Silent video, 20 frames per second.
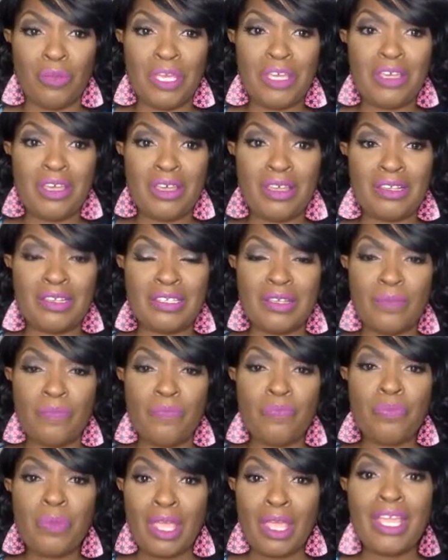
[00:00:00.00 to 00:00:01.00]
because
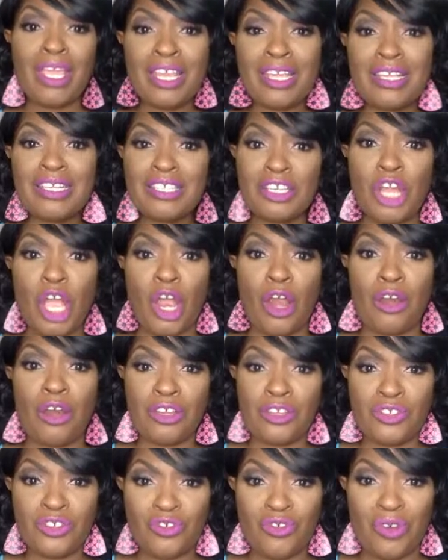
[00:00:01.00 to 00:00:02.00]
it is an
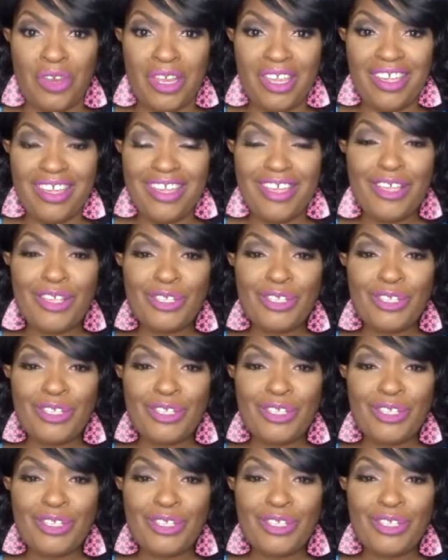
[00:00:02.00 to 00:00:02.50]
artistry.